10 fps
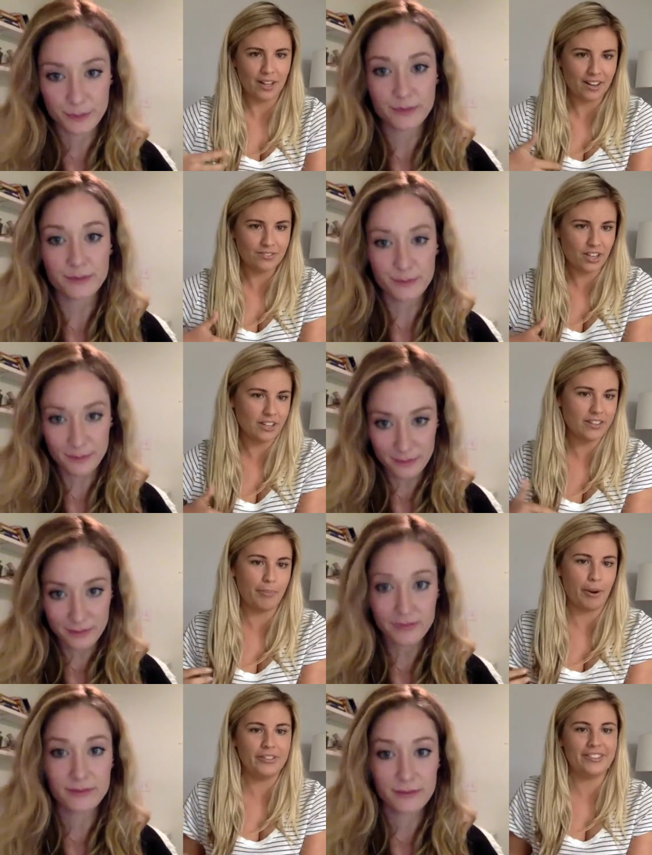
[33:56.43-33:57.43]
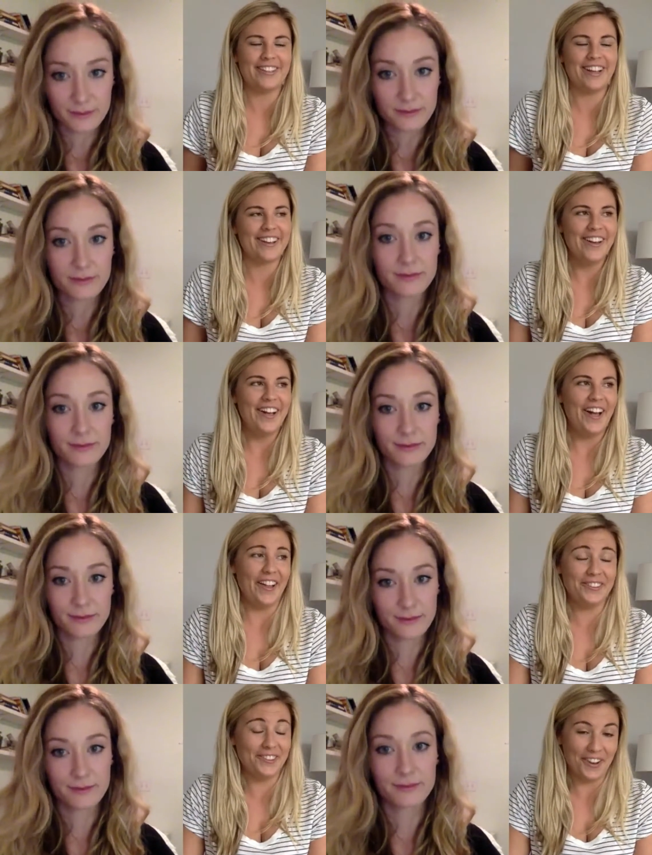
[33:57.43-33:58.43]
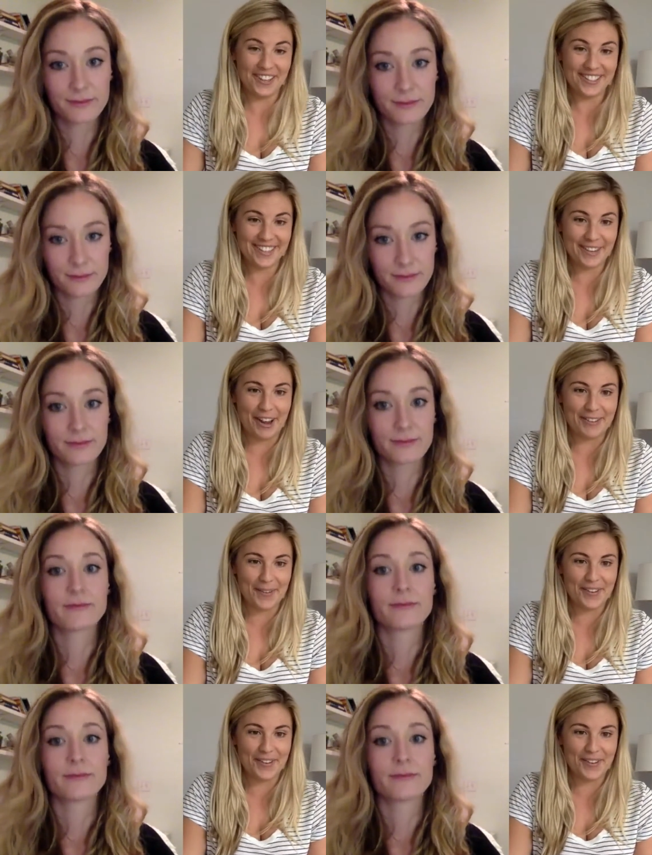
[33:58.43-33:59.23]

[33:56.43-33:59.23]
Speaker 1: Like I've certainly posted like a lot about my